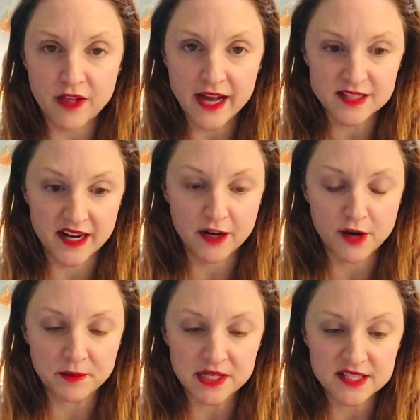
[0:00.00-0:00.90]
flax that I
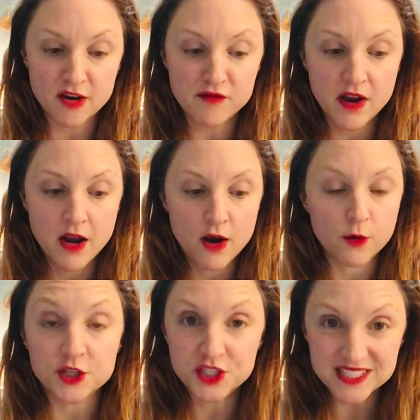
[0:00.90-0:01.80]
grind myself,
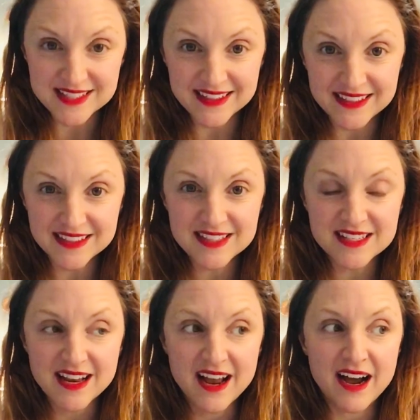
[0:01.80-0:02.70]
or chia
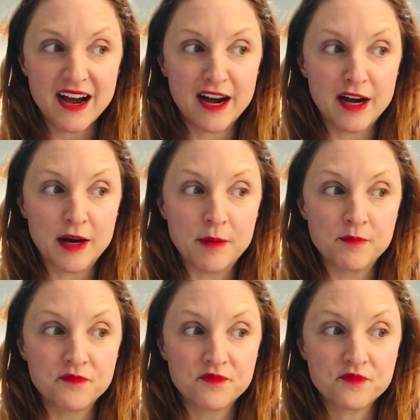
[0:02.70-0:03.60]
seeds. And